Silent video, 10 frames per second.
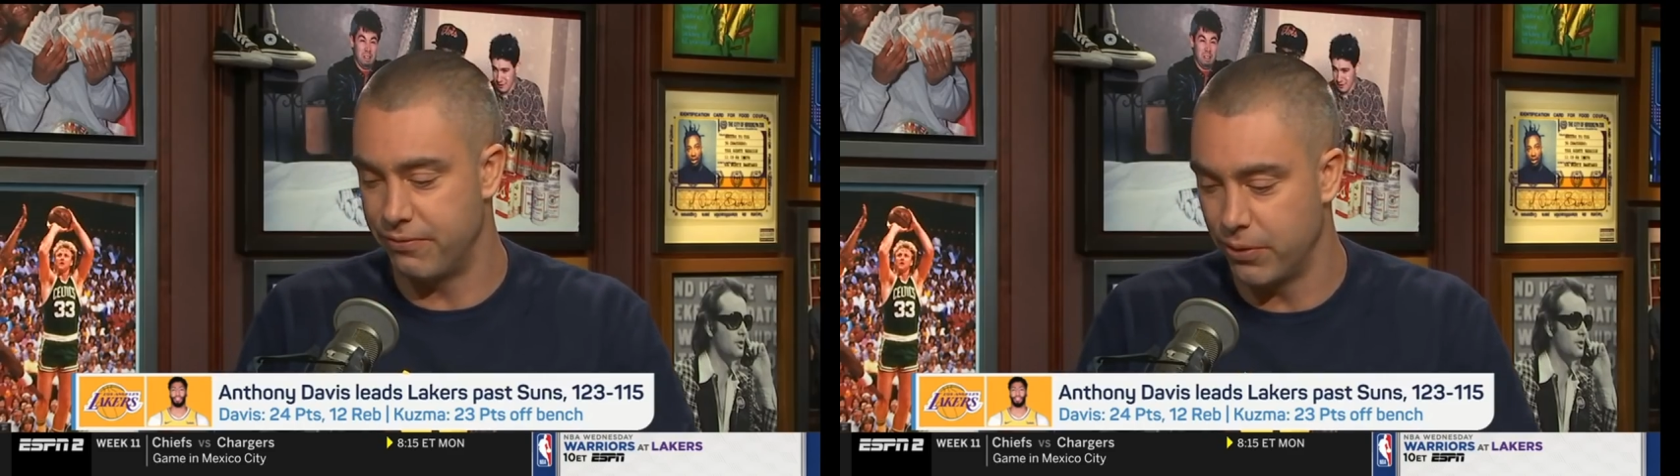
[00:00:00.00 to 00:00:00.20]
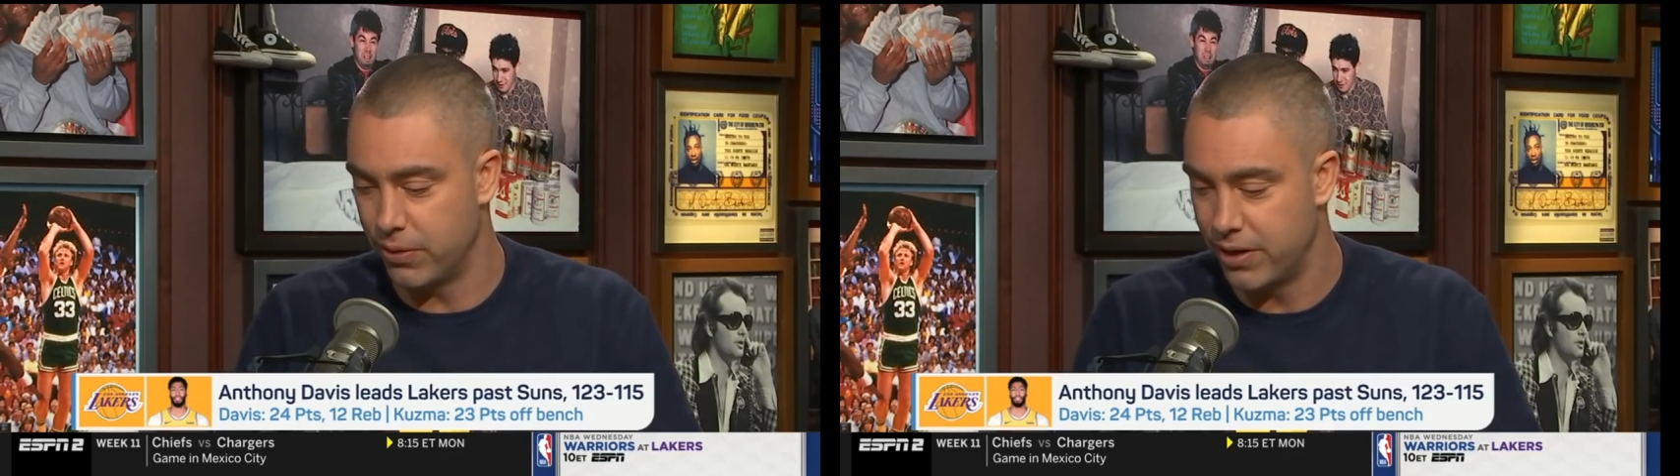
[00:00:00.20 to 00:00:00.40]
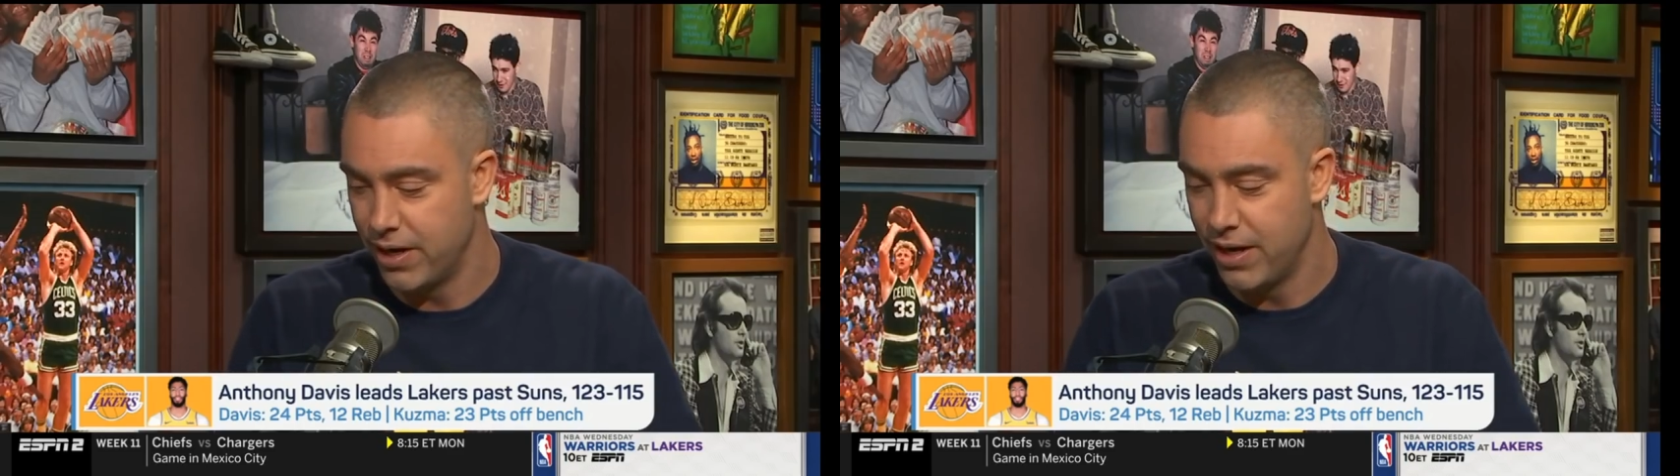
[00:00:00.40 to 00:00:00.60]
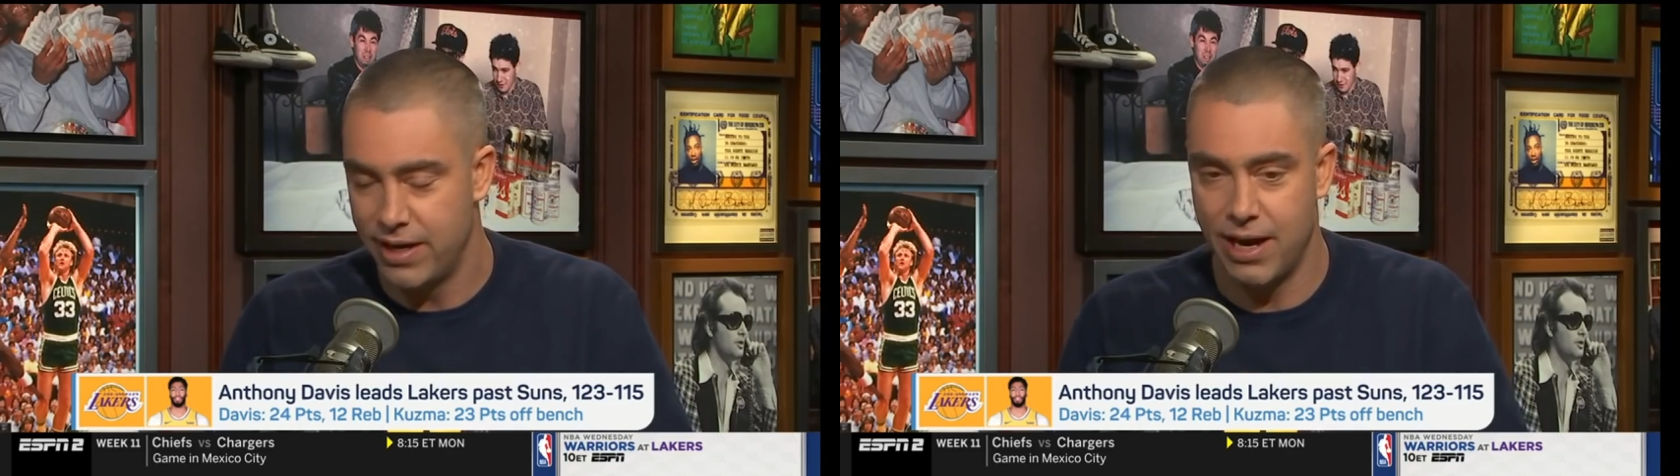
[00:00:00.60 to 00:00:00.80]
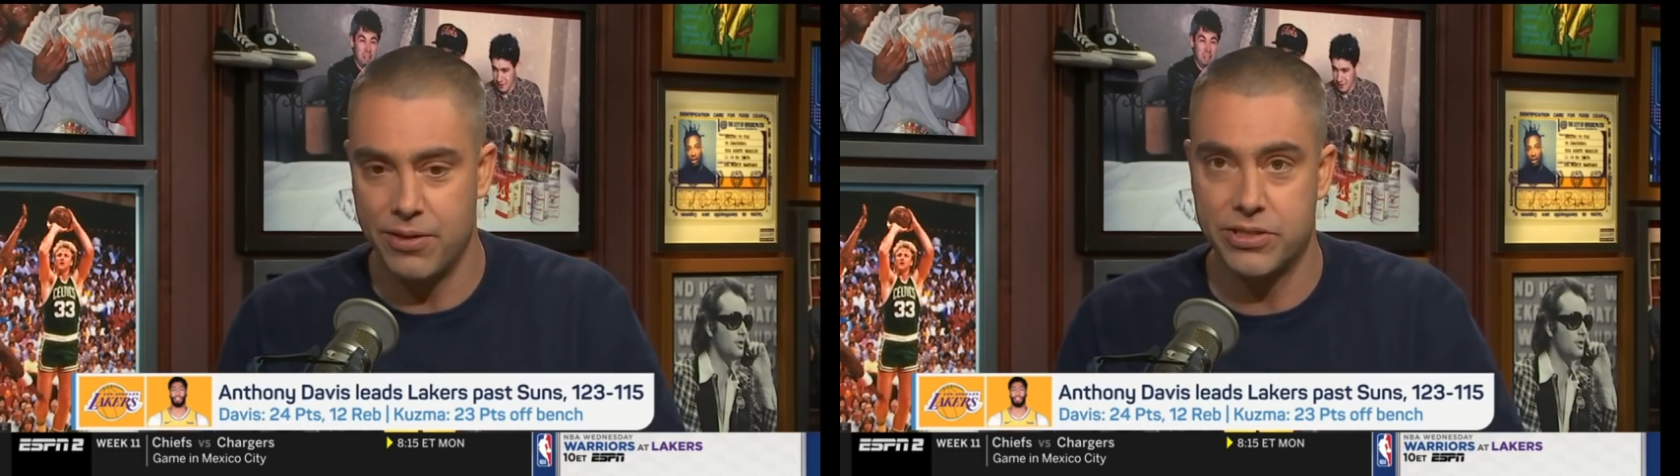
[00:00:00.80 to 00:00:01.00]
floor.
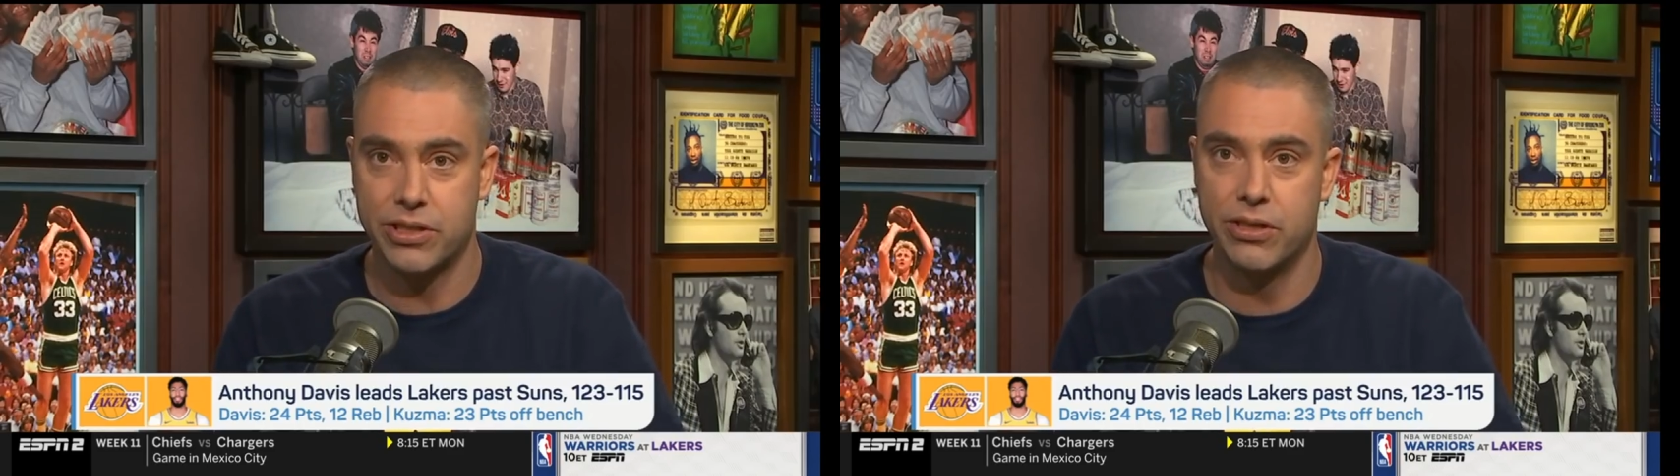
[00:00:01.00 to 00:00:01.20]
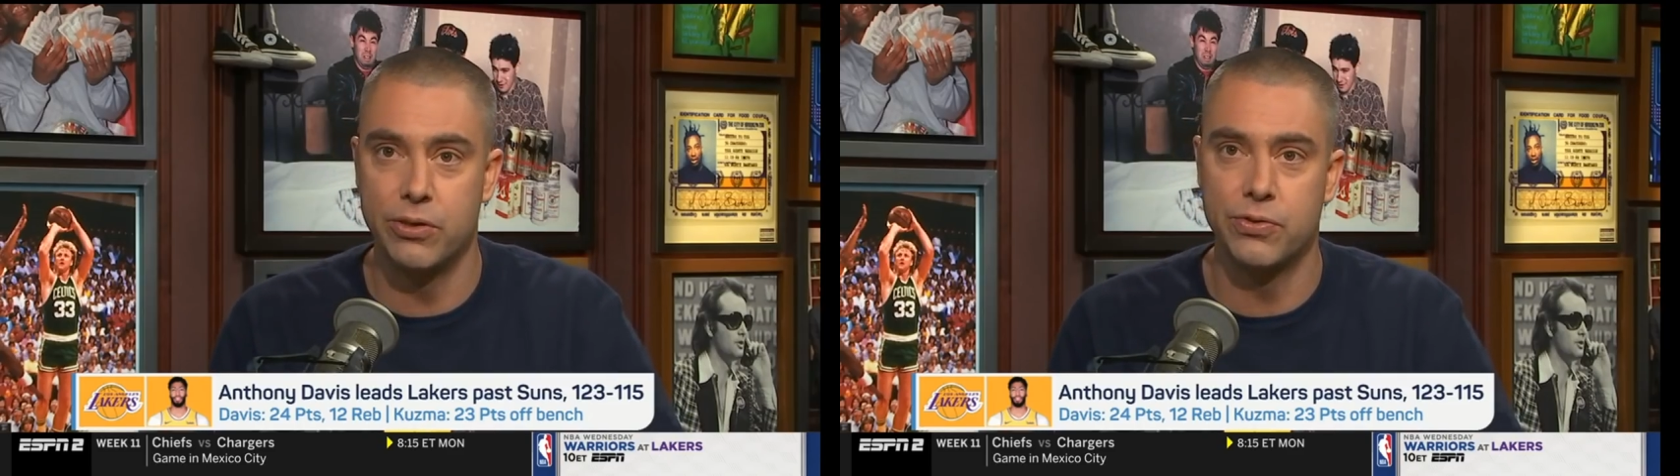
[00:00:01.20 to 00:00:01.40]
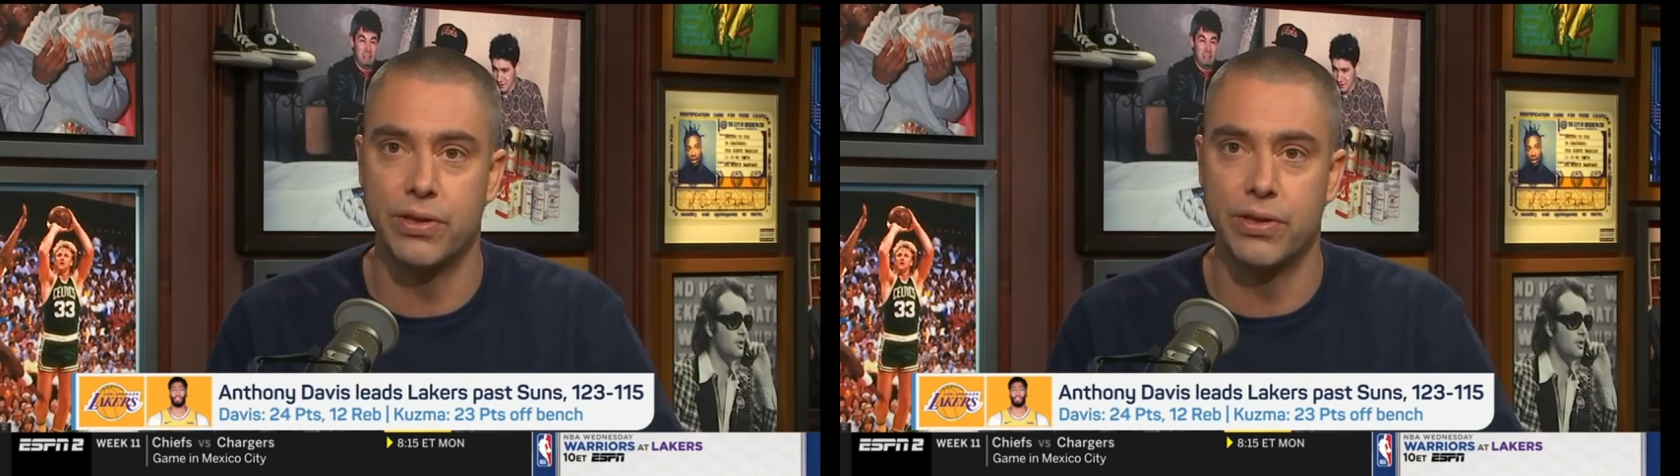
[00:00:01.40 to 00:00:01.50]
Now there's good news for